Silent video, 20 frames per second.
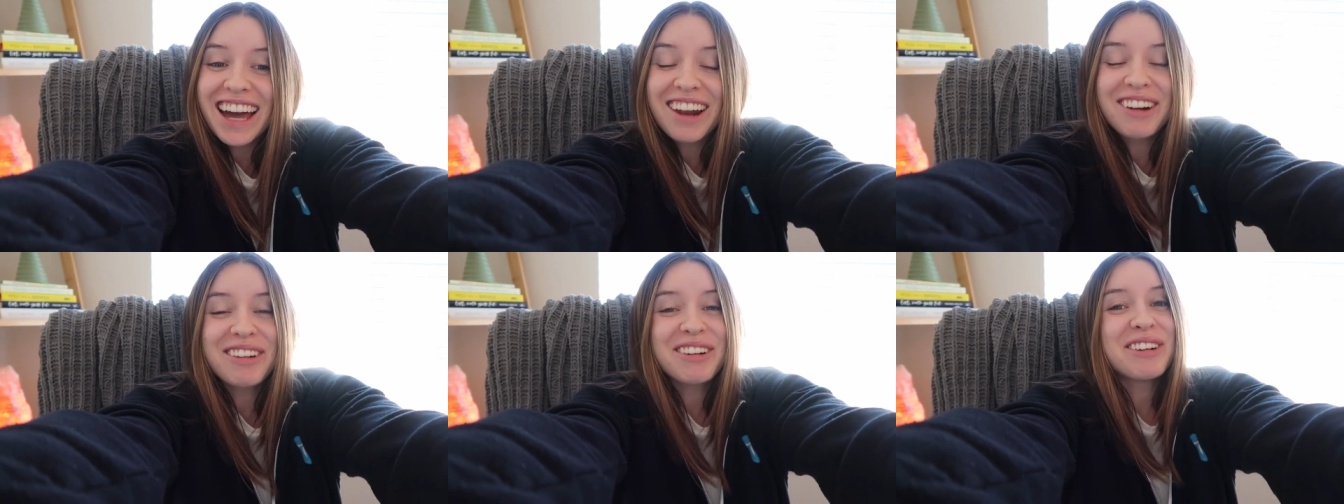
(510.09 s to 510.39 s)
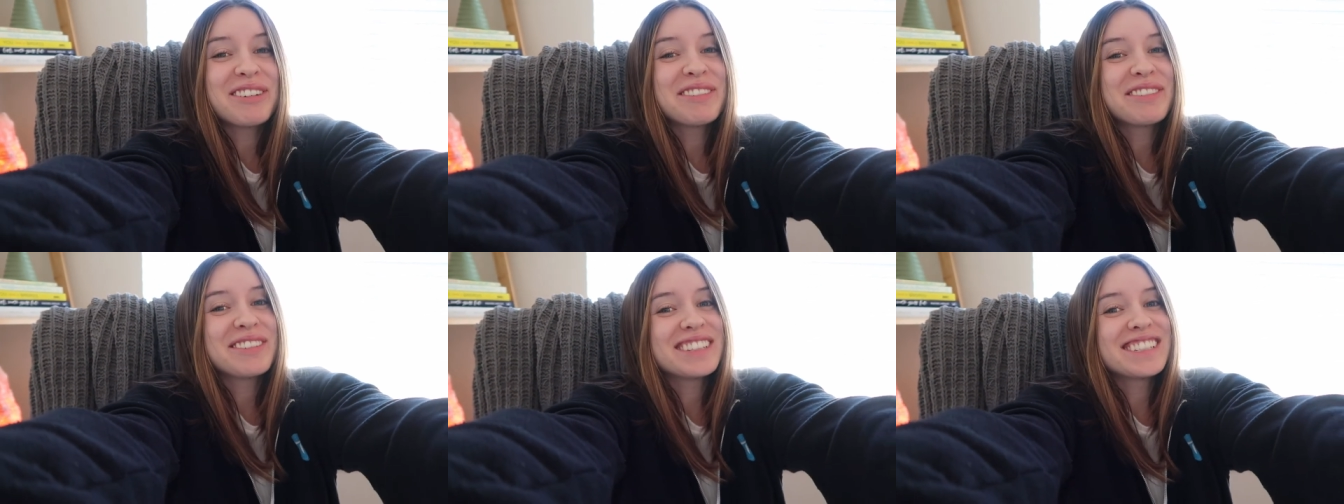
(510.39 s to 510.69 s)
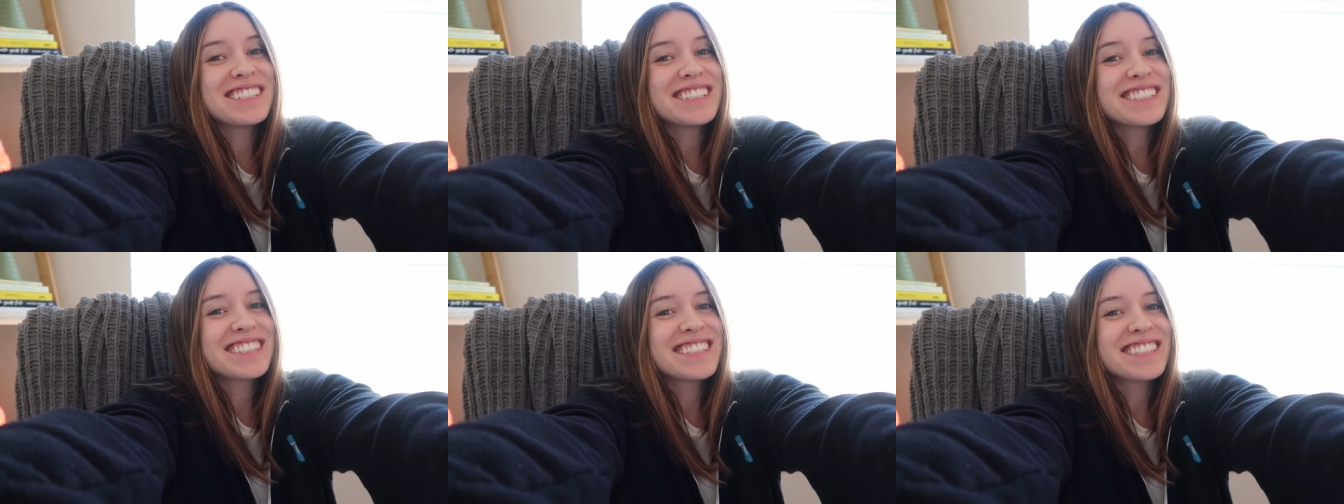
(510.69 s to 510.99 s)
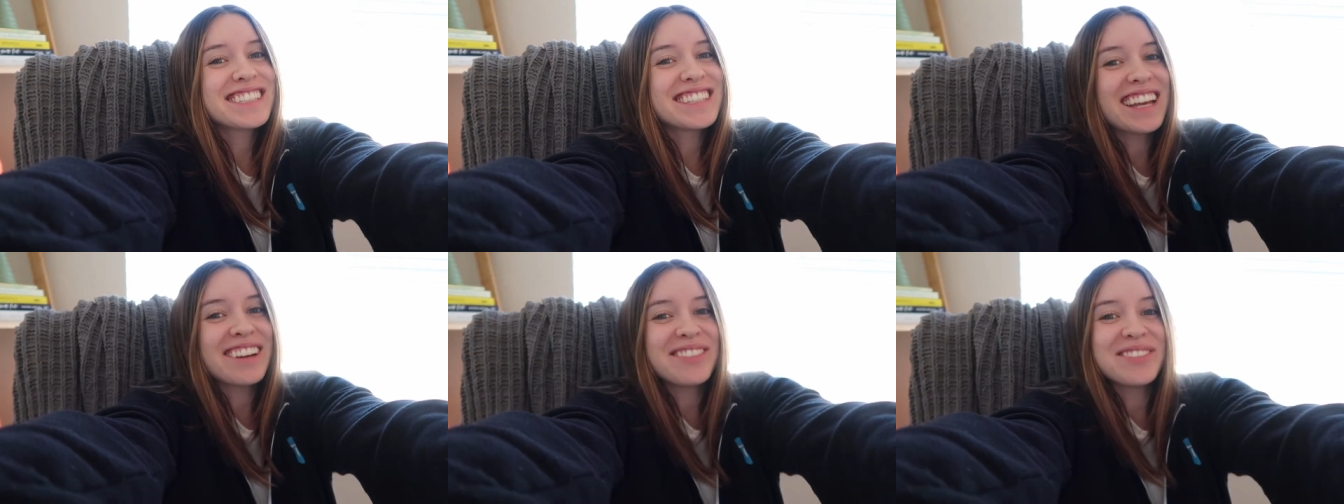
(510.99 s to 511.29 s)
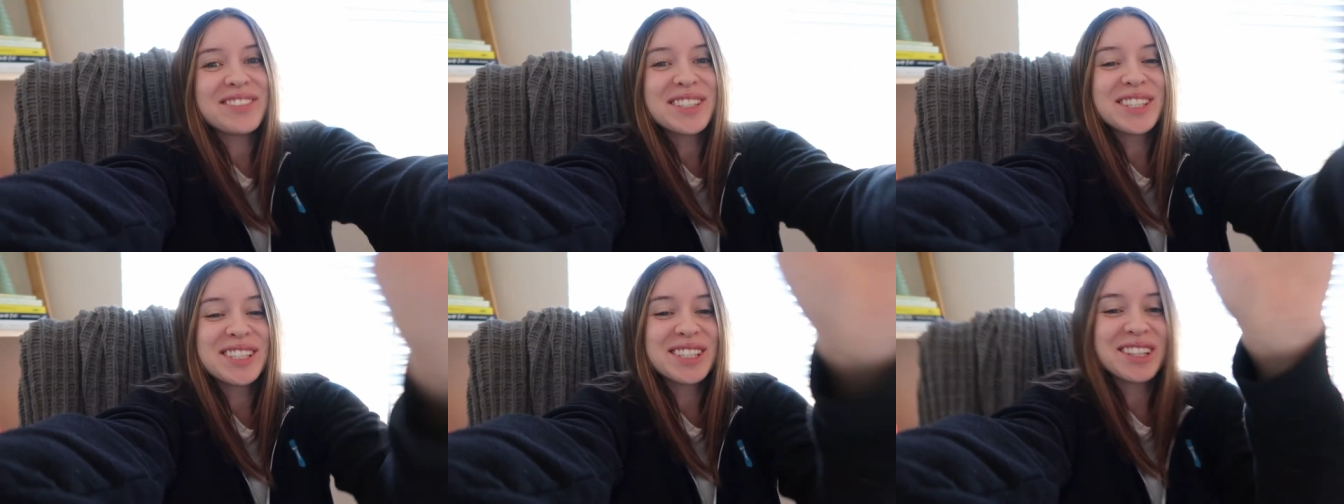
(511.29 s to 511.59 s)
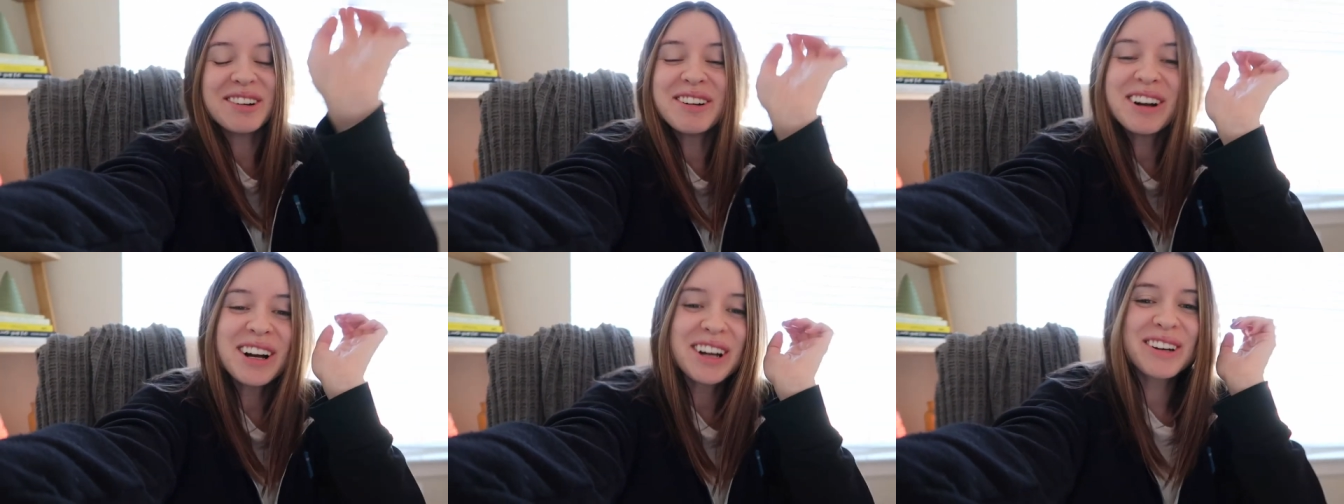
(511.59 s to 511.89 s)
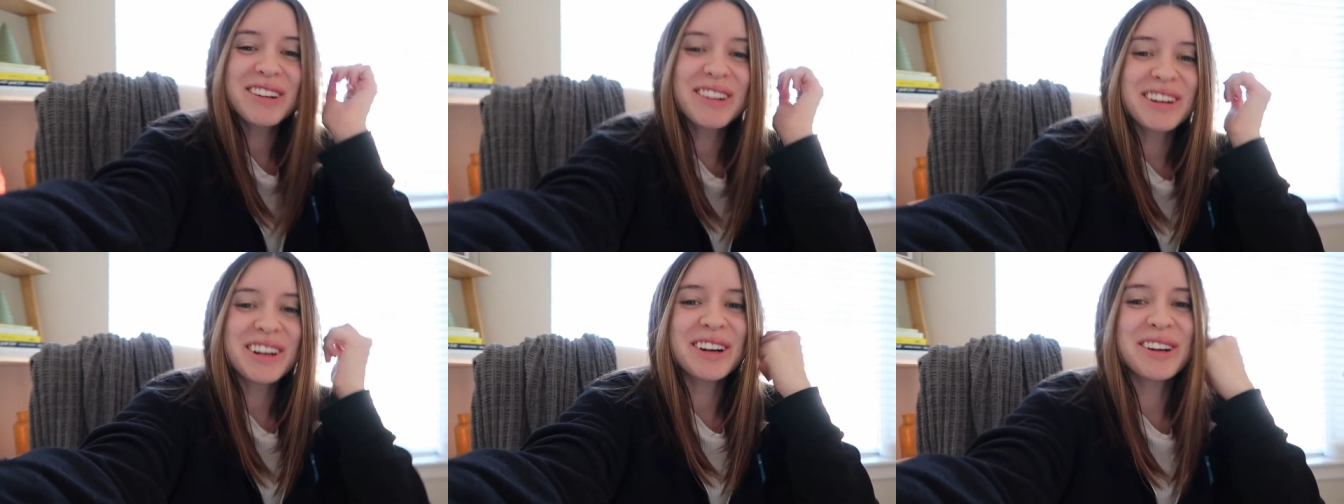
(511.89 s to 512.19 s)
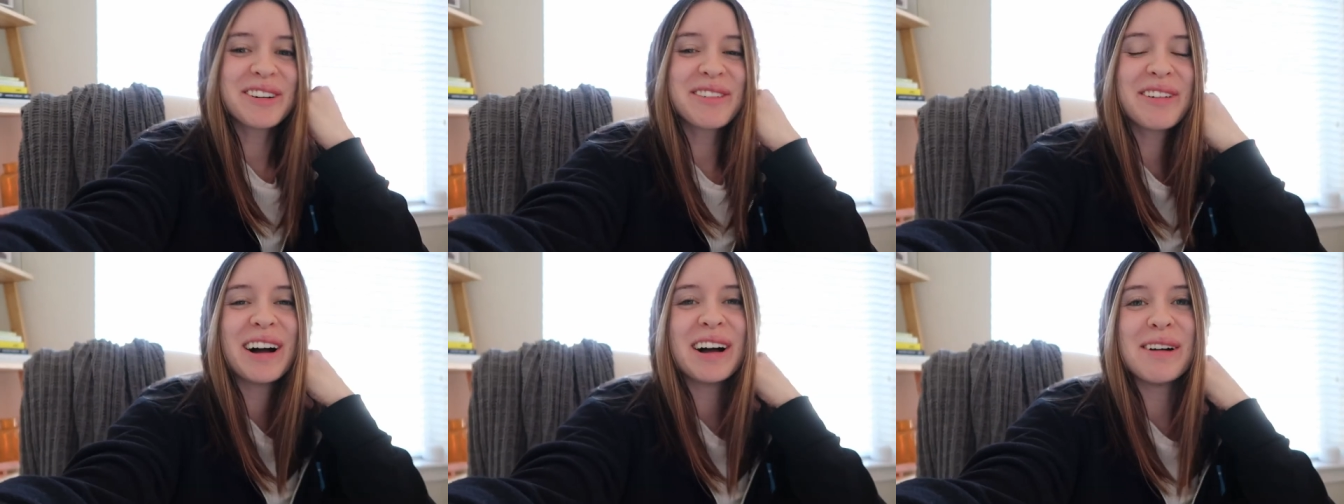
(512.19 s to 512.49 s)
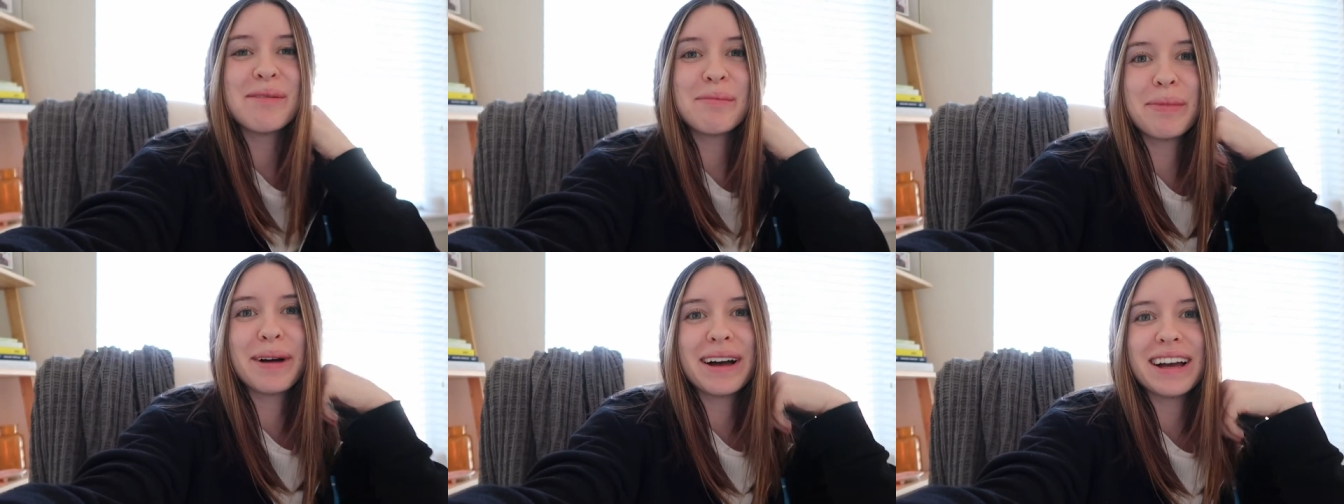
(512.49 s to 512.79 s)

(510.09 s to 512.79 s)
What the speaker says: I don't know if it's just because I'm so hungry or what,